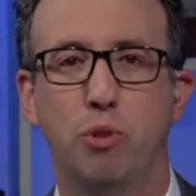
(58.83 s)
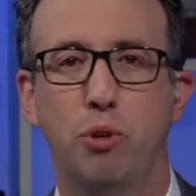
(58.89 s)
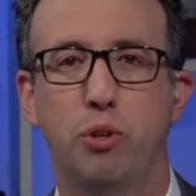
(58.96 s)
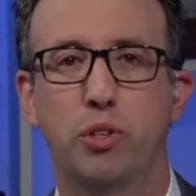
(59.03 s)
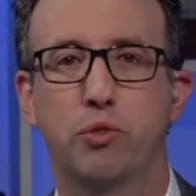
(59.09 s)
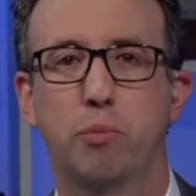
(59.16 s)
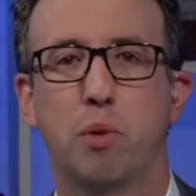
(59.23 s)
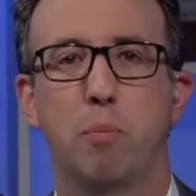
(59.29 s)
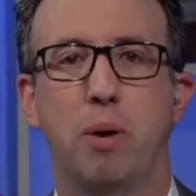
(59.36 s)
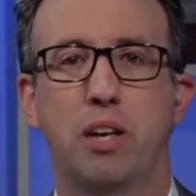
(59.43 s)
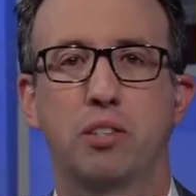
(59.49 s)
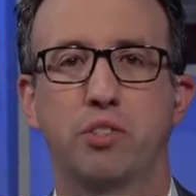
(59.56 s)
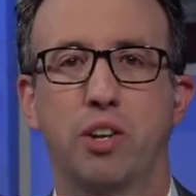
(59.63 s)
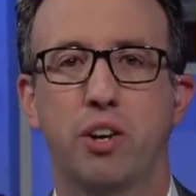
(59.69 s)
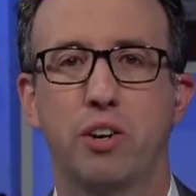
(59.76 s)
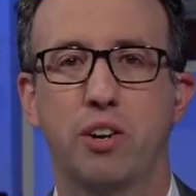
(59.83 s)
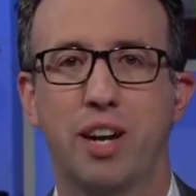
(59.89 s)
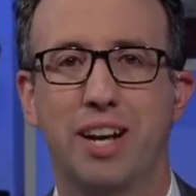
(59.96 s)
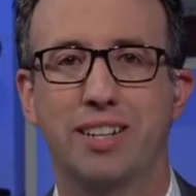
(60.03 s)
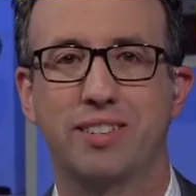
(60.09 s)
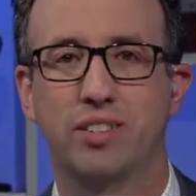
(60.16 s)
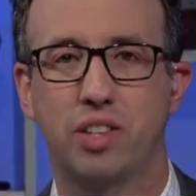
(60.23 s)
Ludes from the Pell
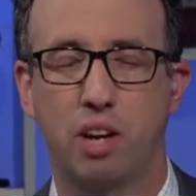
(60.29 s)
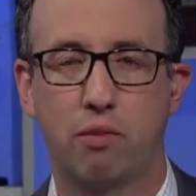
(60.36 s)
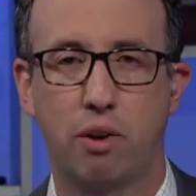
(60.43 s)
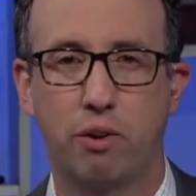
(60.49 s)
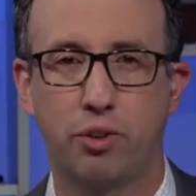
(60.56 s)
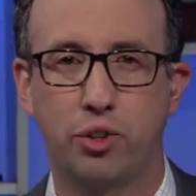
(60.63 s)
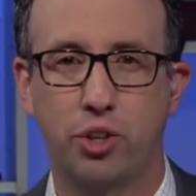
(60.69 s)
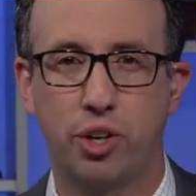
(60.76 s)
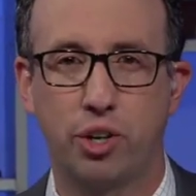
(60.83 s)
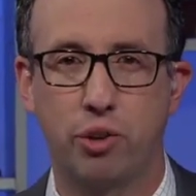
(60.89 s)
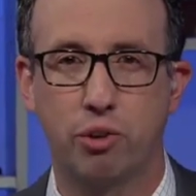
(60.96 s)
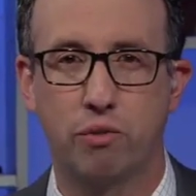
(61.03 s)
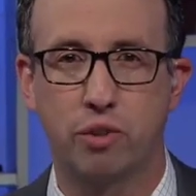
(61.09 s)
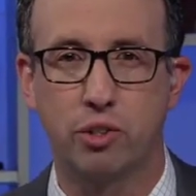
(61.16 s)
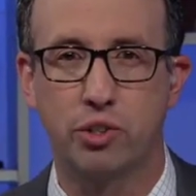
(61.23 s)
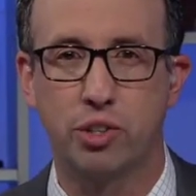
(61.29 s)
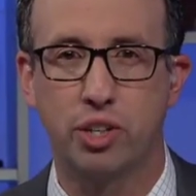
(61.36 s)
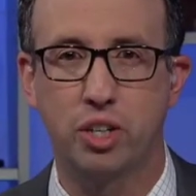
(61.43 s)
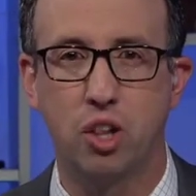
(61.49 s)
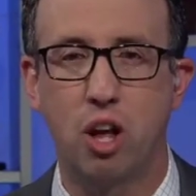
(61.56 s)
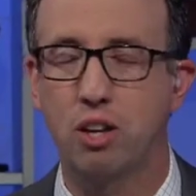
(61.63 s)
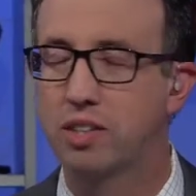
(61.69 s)
Center at Salve Regina
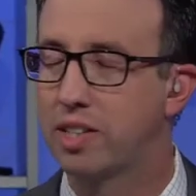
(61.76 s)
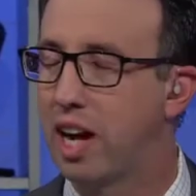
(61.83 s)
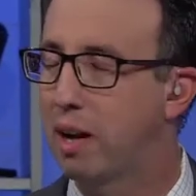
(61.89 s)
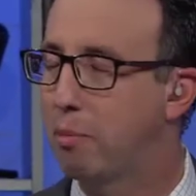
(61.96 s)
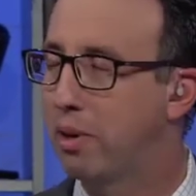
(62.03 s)
University. Alongside